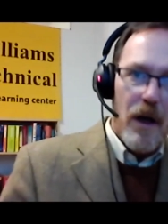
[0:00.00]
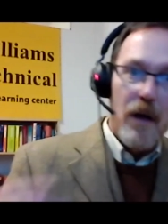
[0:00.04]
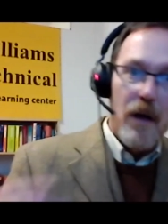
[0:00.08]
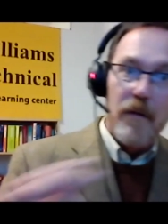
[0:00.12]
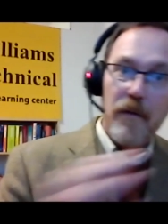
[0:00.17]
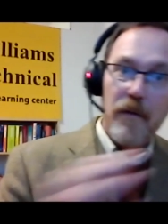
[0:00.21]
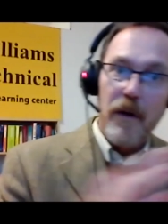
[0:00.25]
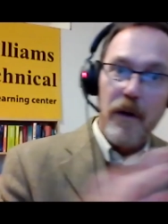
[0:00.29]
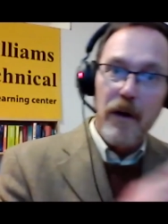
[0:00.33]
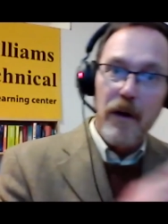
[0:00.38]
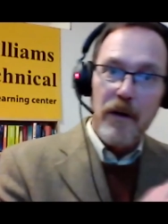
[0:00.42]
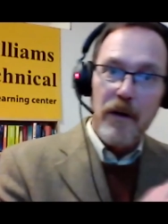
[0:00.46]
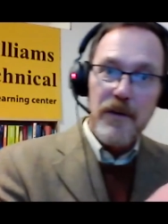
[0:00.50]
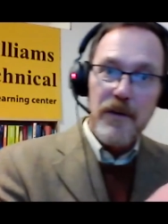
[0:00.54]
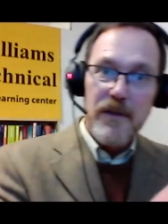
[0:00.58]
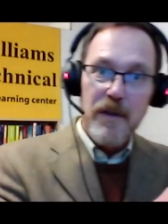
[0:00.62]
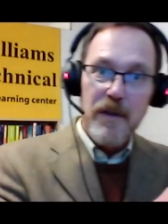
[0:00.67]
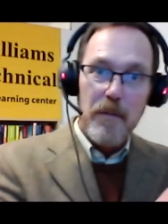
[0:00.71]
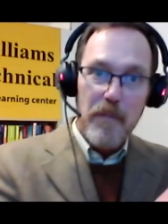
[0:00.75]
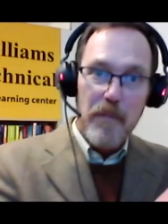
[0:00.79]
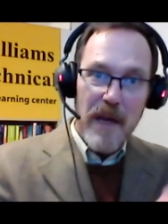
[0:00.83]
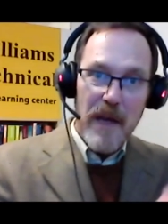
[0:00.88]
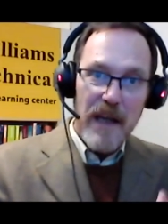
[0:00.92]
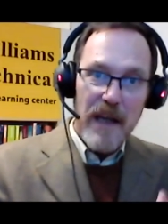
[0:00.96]
first,
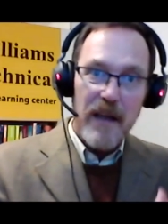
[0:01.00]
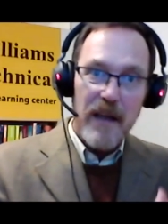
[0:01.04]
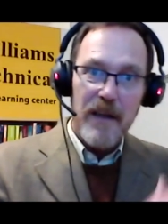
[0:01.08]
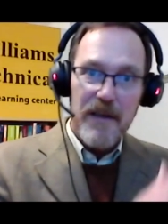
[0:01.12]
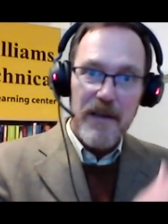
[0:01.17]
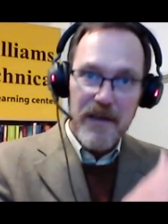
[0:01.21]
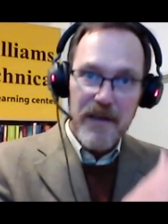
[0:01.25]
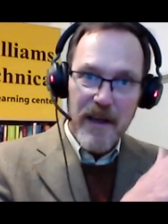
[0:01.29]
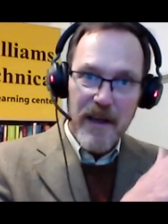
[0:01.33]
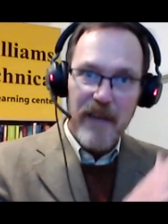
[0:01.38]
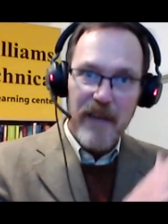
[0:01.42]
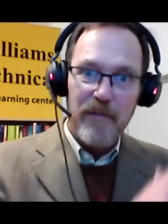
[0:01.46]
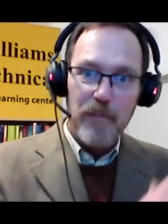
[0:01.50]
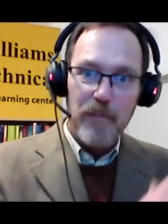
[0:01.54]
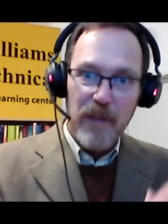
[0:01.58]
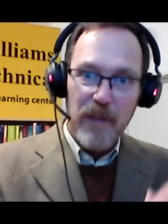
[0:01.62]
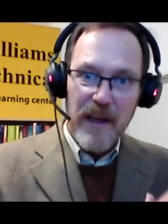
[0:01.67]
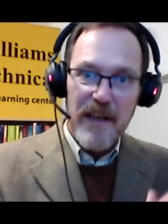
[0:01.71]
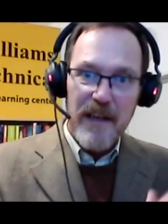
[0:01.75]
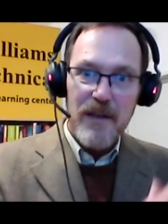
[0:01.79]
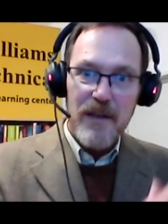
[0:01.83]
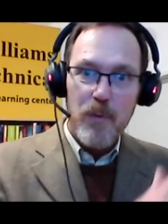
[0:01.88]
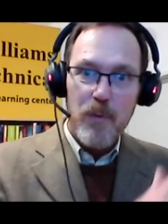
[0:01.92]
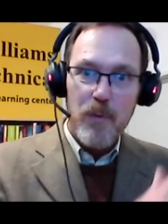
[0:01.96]
make it a safe
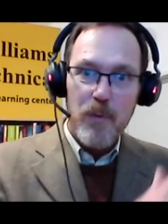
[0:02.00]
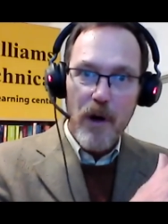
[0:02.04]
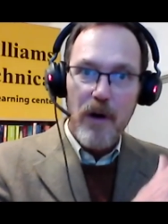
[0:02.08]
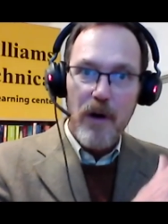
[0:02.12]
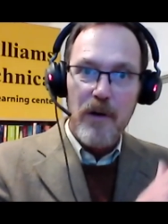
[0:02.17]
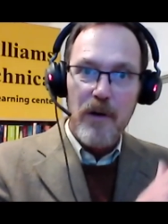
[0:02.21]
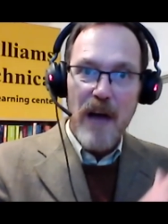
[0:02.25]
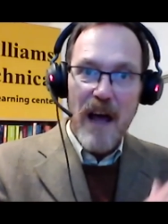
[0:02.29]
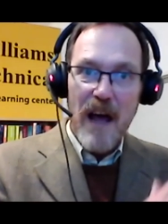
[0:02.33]
place where